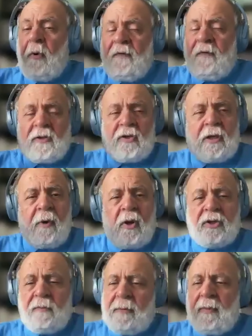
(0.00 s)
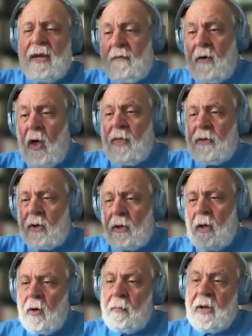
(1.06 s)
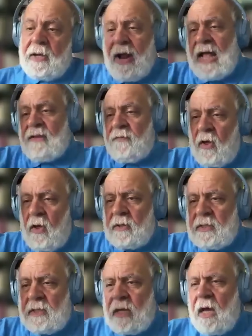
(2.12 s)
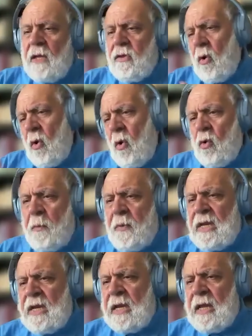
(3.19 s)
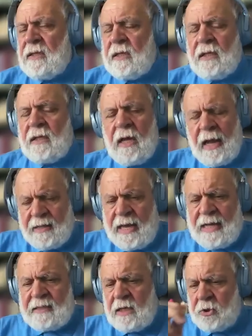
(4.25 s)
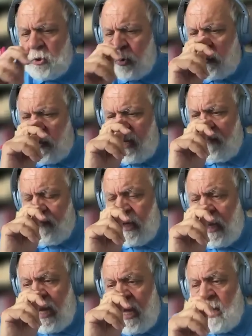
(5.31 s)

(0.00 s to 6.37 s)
"Oh, Professor Dabashi, but my father or my grandfather says," they're all opinionated, as they should be.